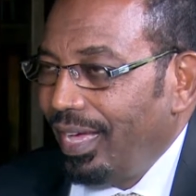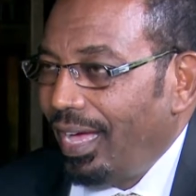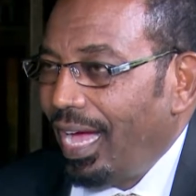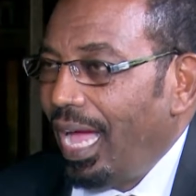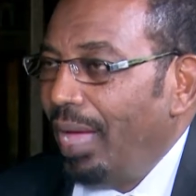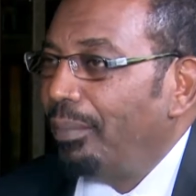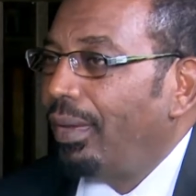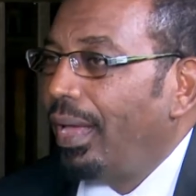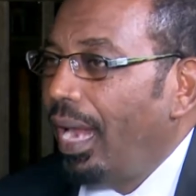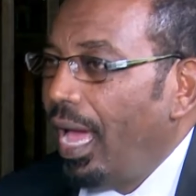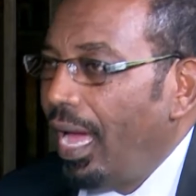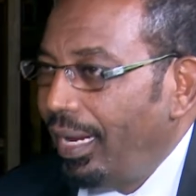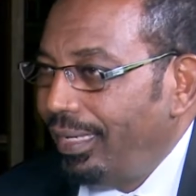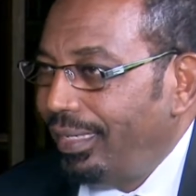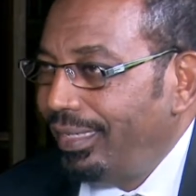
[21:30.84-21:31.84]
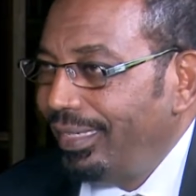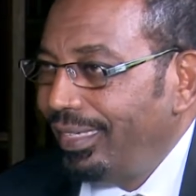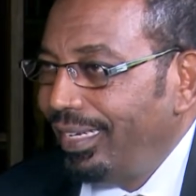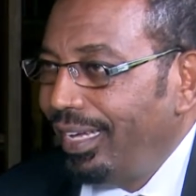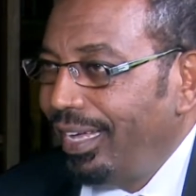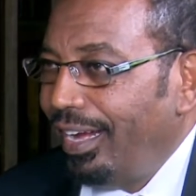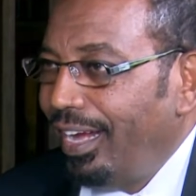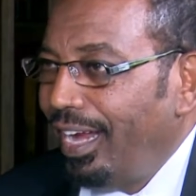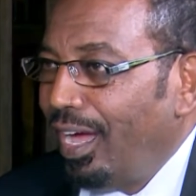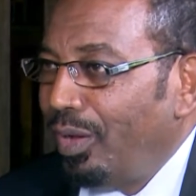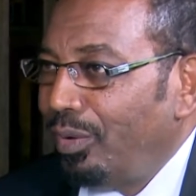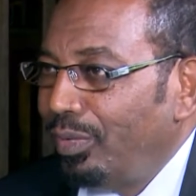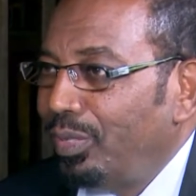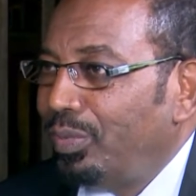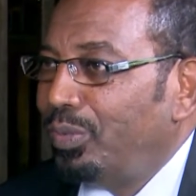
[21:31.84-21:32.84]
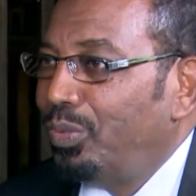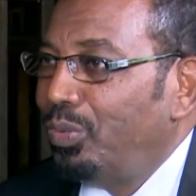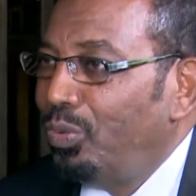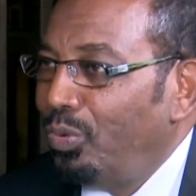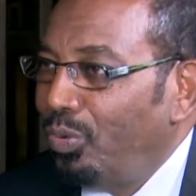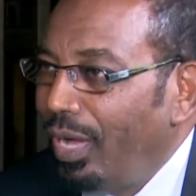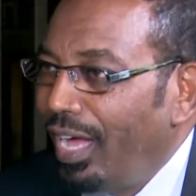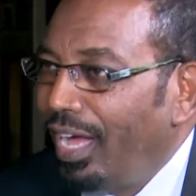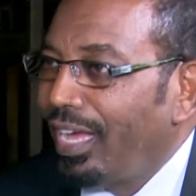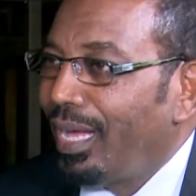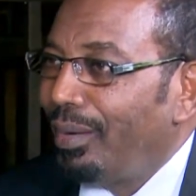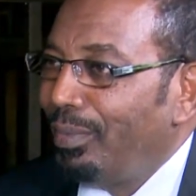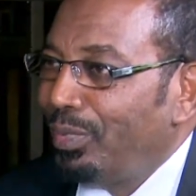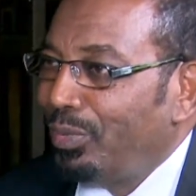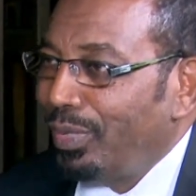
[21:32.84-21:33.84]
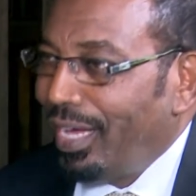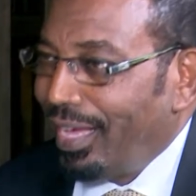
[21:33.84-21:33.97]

I'm glad now the two are coming together.